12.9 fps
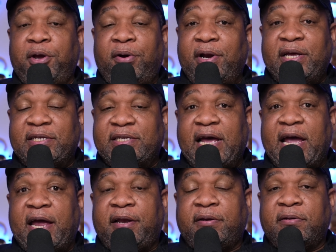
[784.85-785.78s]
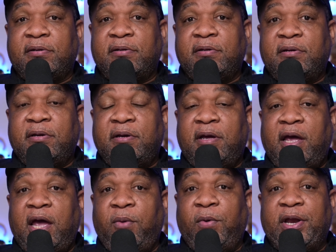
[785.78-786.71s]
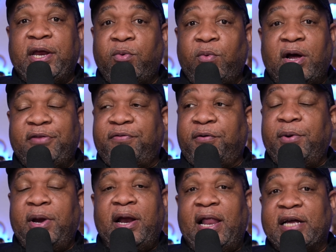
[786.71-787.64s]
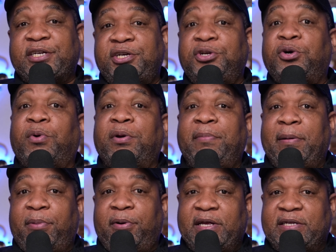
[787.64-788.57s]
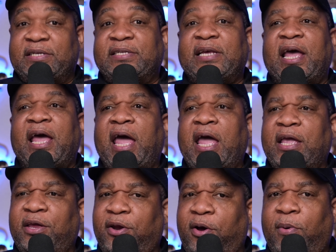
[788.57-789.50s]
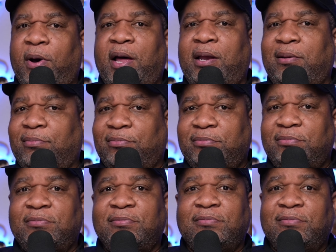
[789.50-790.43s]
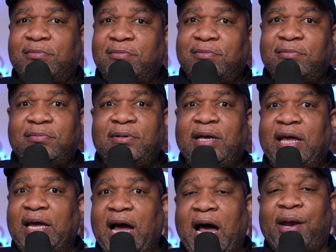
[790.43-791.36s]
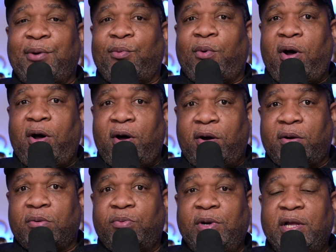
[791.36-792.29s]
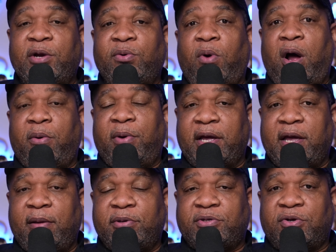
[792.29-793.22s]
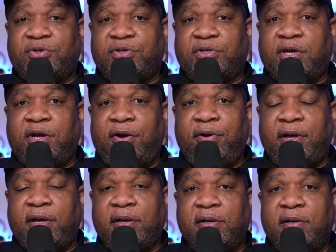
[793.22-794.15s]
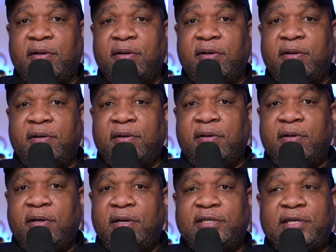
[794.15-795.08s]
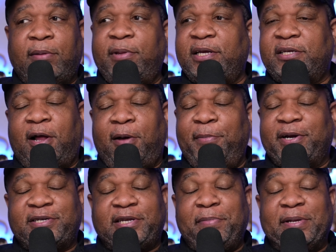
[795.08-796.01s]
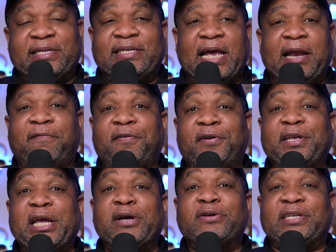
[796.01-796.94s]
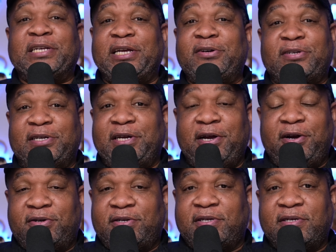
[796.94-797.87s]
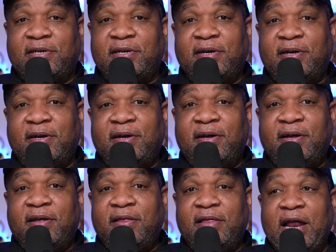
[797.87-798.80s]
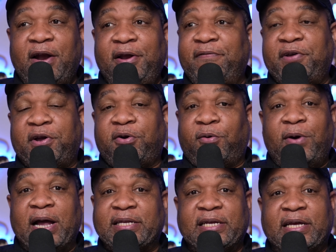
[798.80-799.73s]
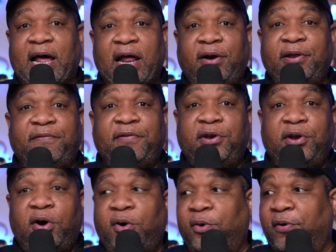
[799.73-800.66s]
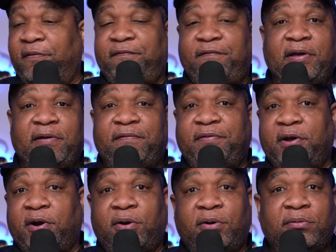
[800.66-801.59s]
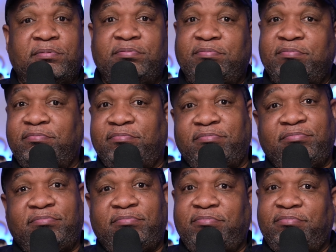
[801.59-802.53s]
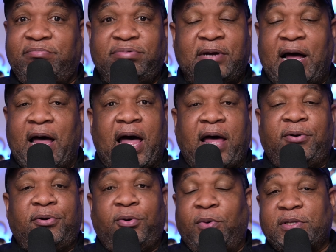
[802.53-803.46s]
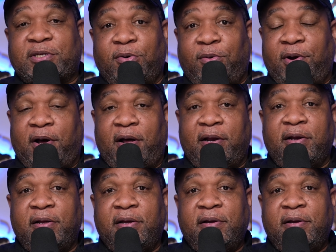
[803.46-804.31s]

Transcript: you're in his state and when he runs for reelection, you'll remember this and say, hey, you know what? He got it wrong, really wrong when it came to Social Security. And some of these lawmakers, they've been saying it for years and years and years. They don't even correct it. I don't even know if if they're I, I don't know what's going on.